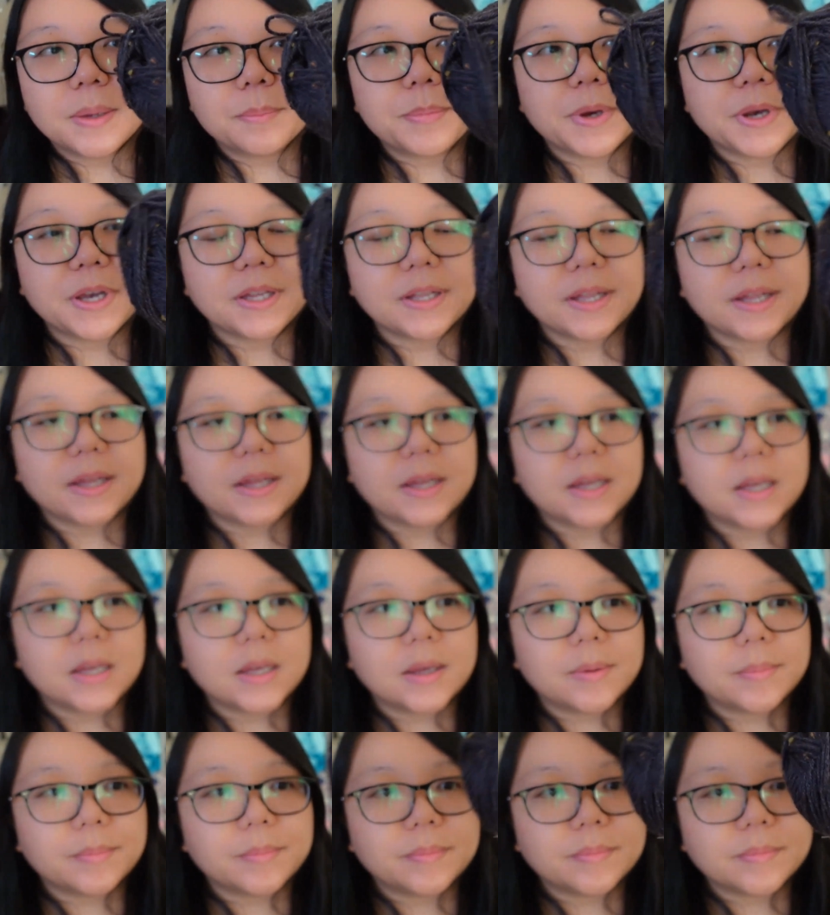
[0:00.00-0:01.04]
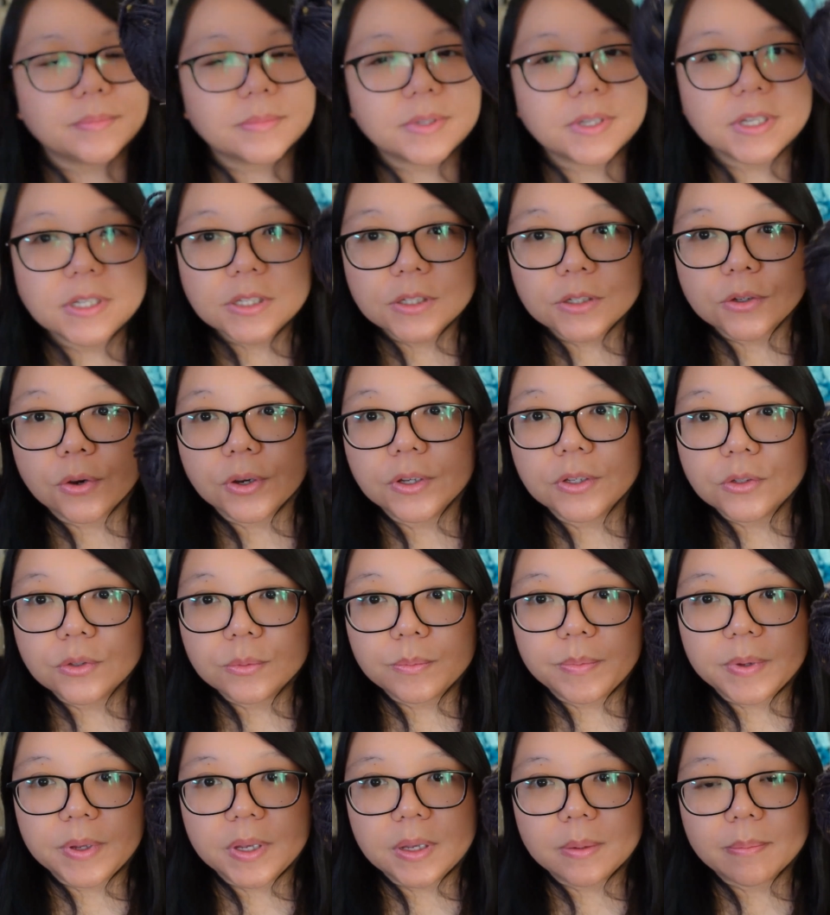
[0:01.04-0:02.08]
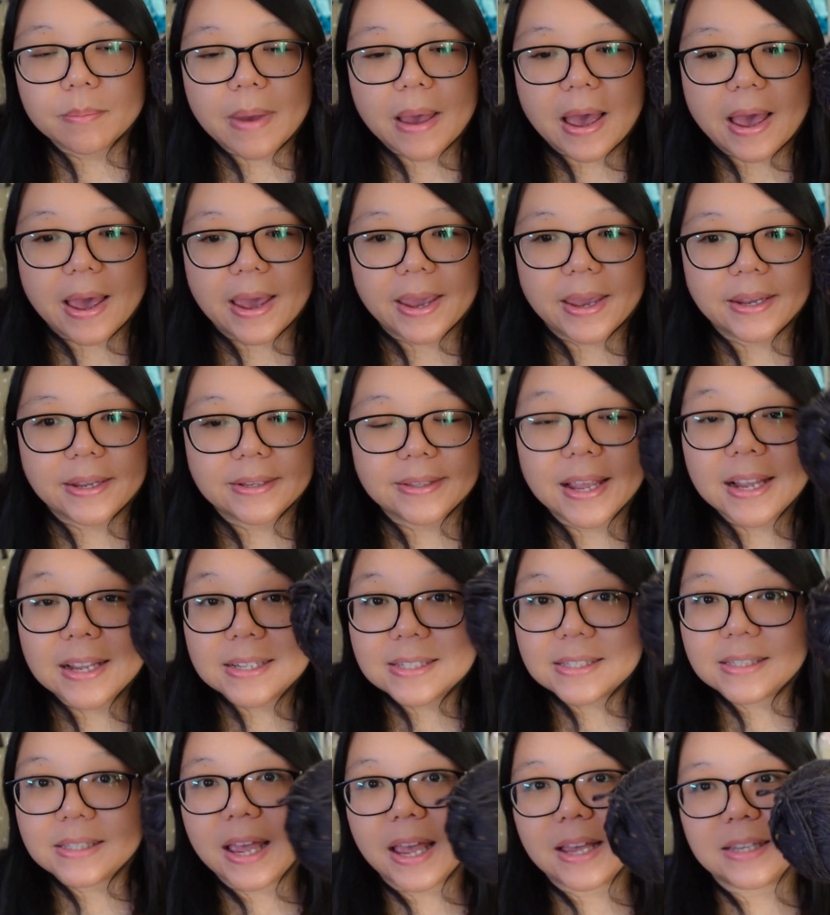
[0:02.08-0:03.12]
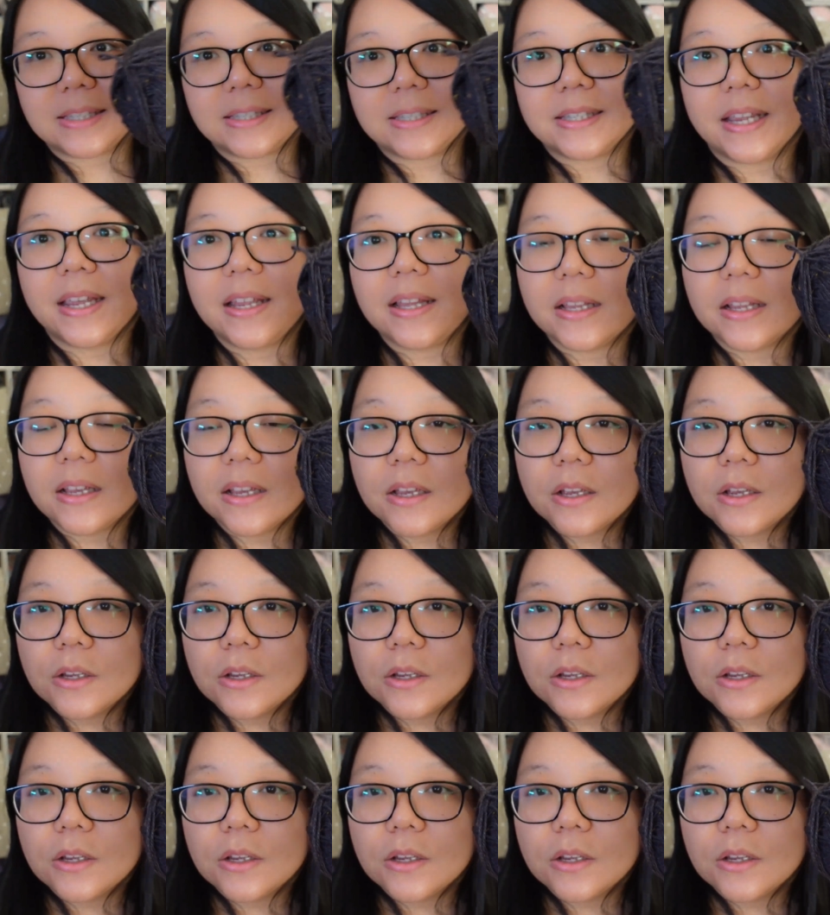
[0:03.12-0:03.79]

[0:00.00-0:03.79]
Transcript: but this is going to be my next test knit.